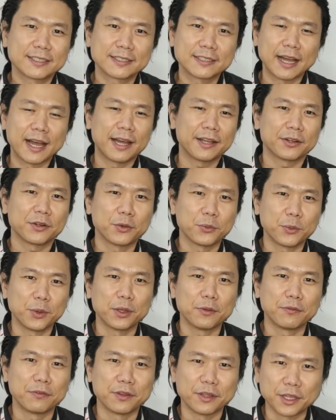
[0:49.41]
start
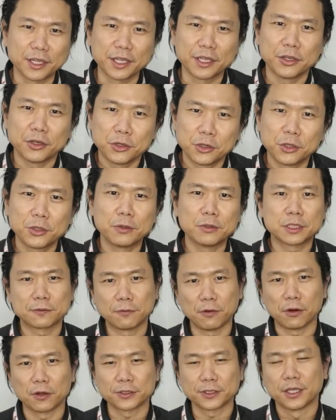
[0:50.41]
with
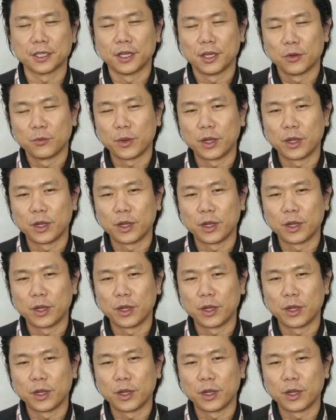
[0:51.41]
induced force.